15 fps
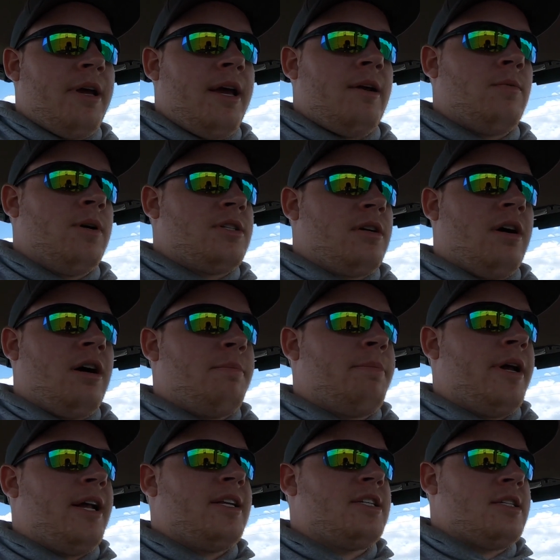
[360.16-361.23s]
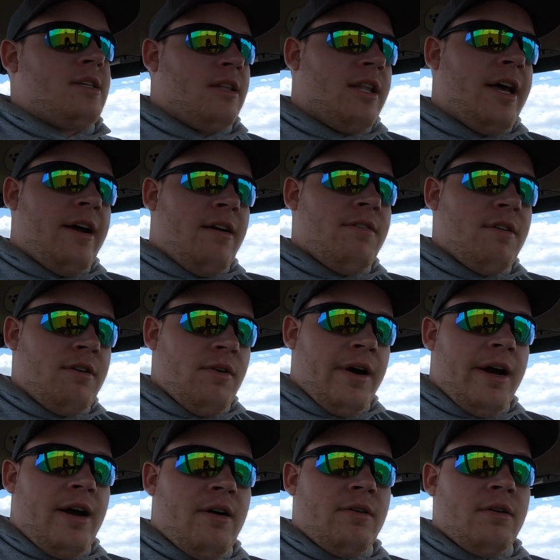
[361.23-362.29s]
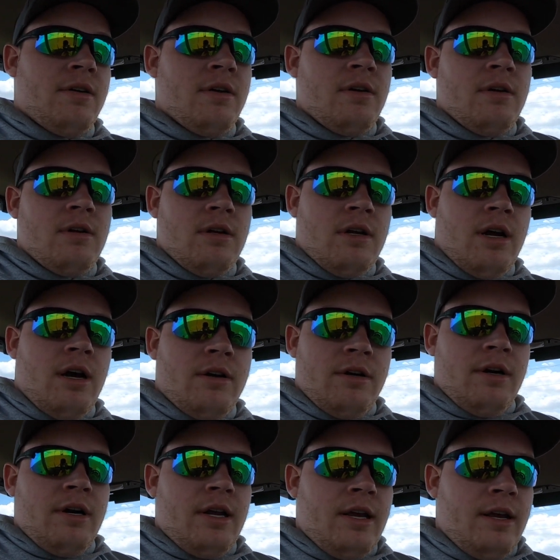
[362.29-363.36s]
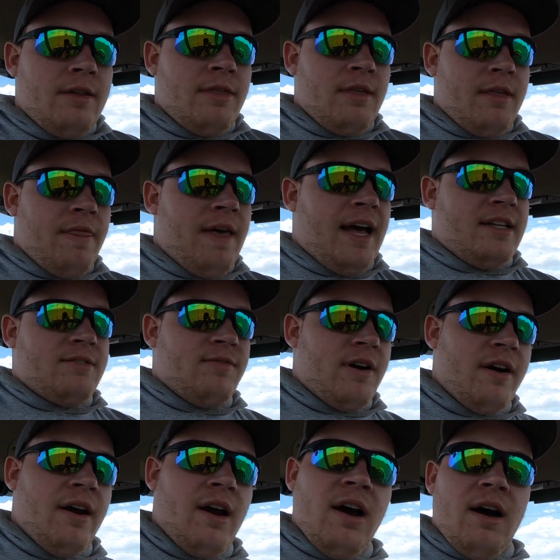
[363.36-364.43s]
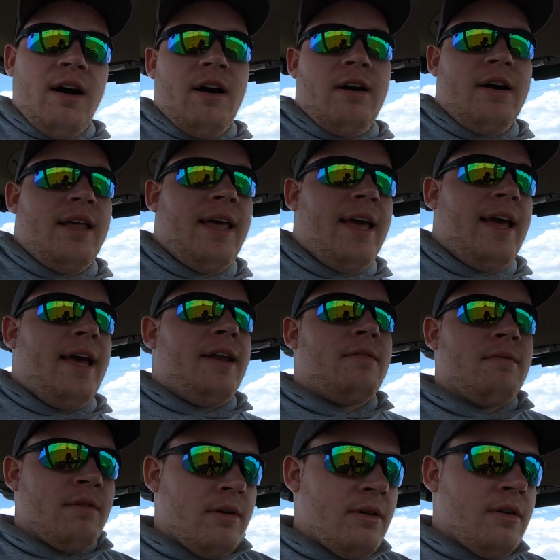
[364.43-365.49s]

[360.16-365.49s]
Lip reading: pan, which hard pan is just a layer of the ground underneath that's very hard, and